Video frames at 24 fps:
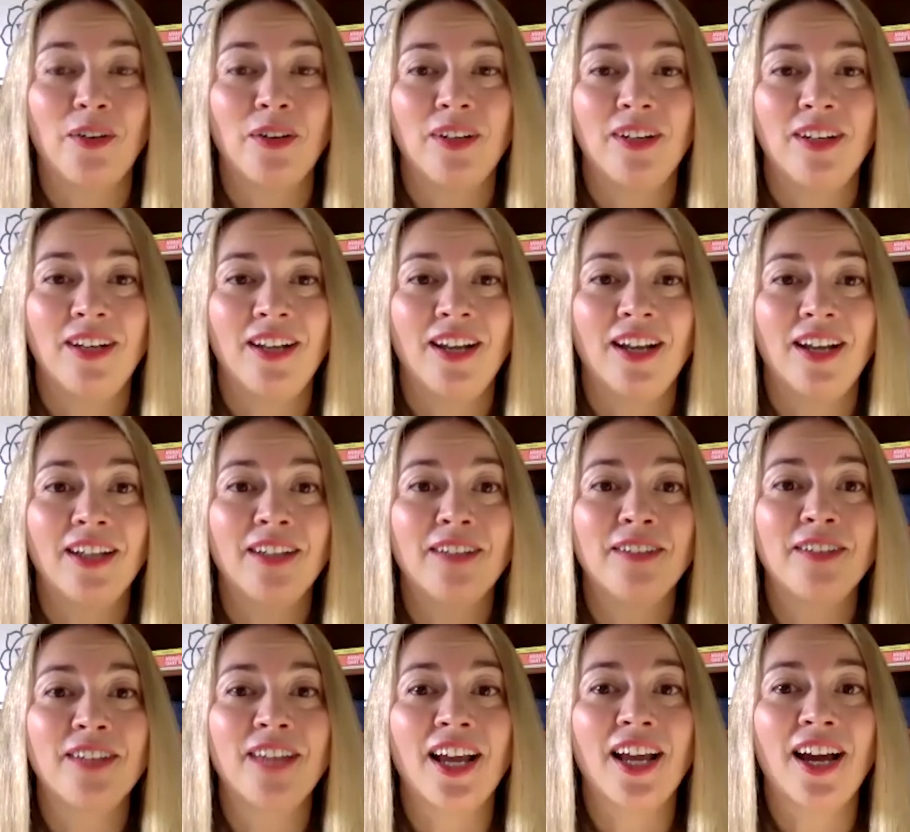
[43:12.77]
None
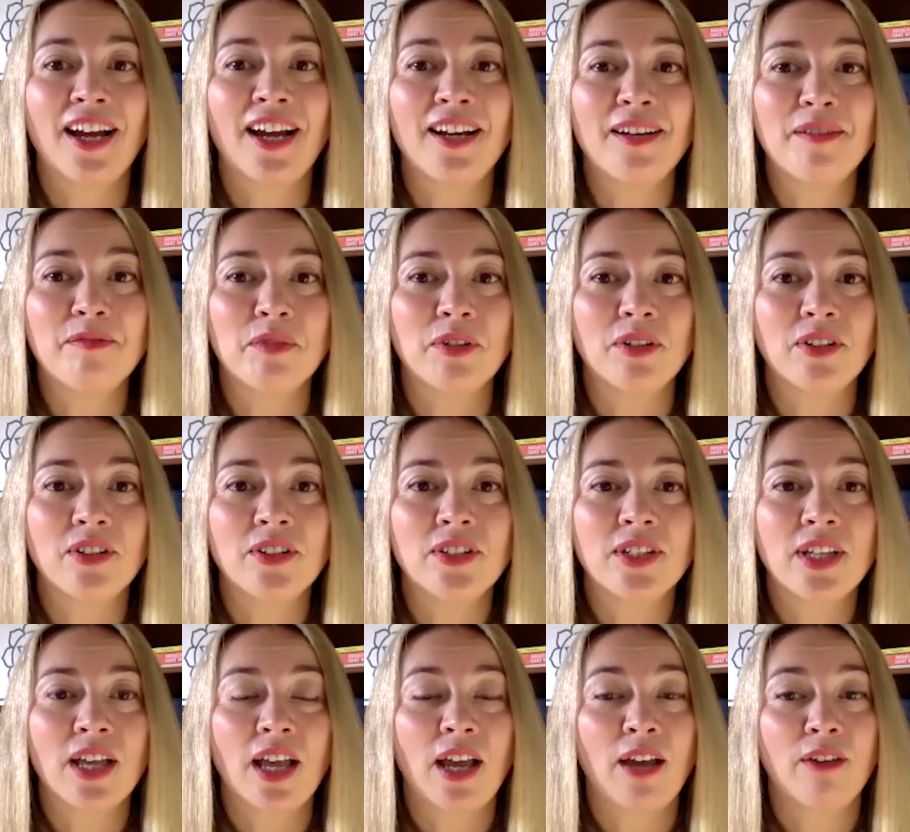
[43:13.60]
of the
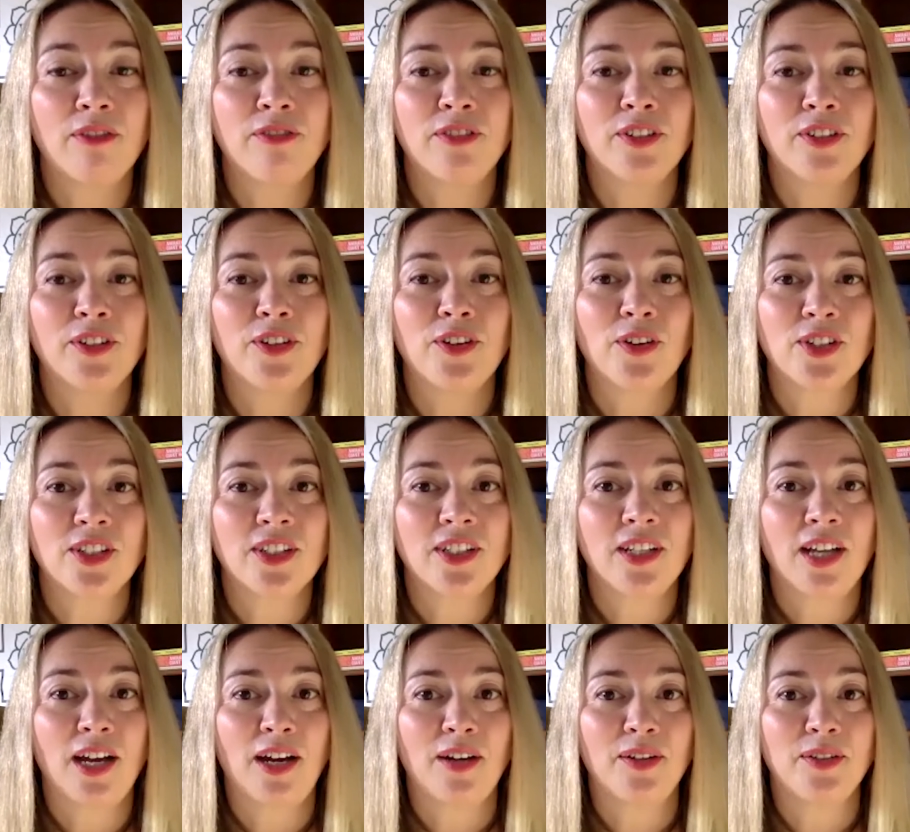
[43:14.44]
animals have
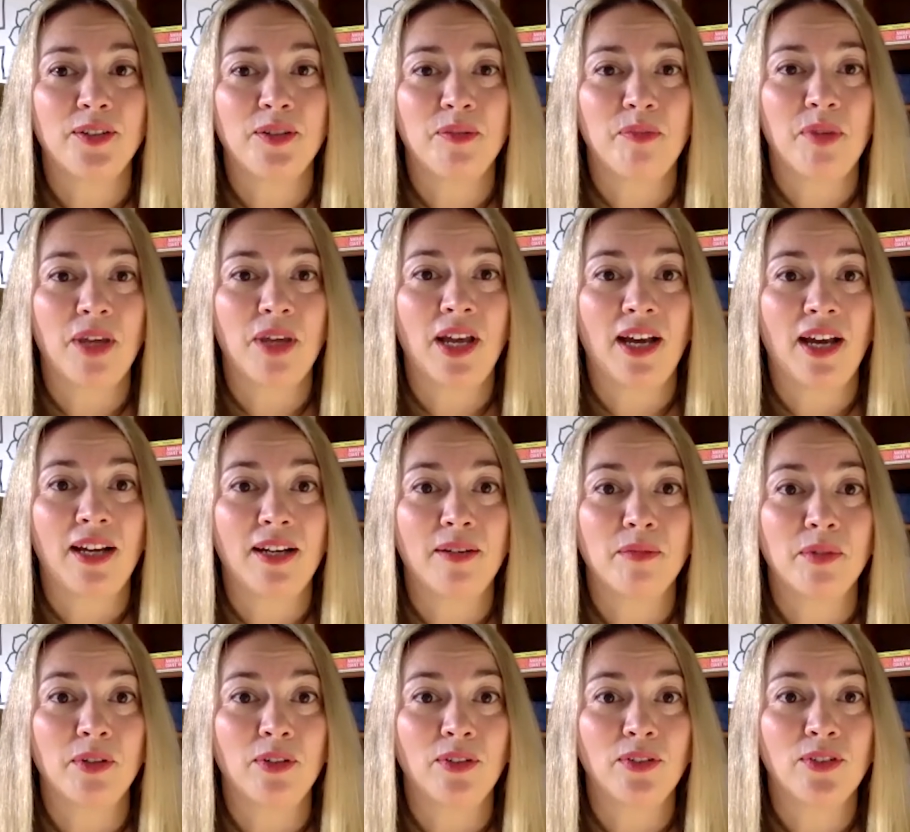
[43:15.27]
forgotten how to be
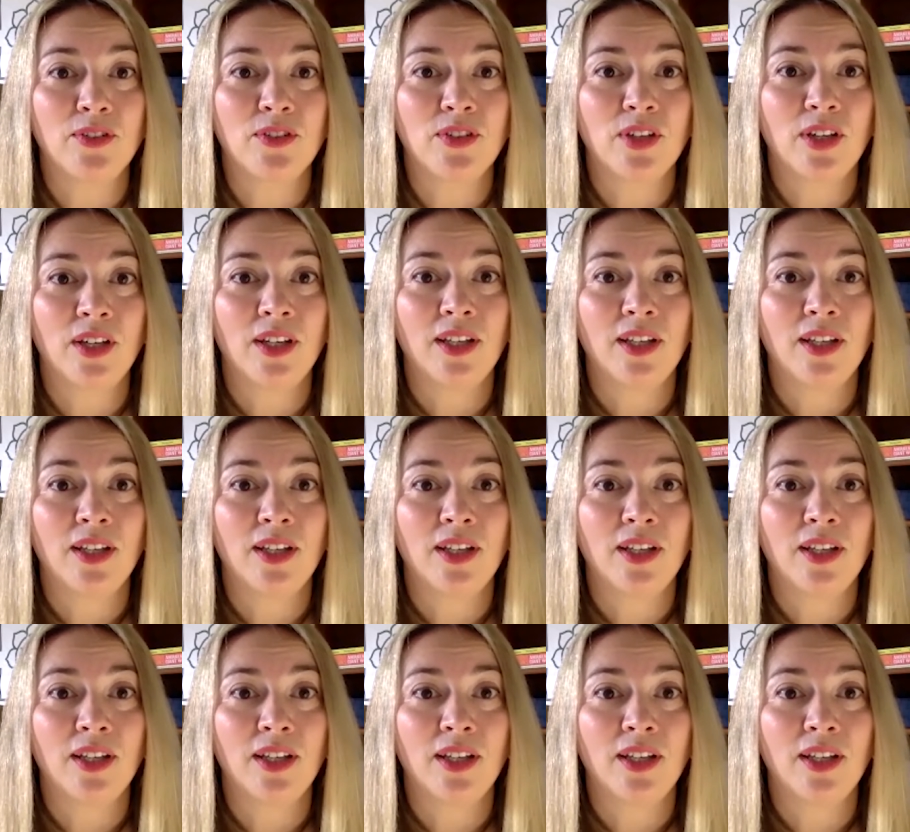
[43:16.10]
animals.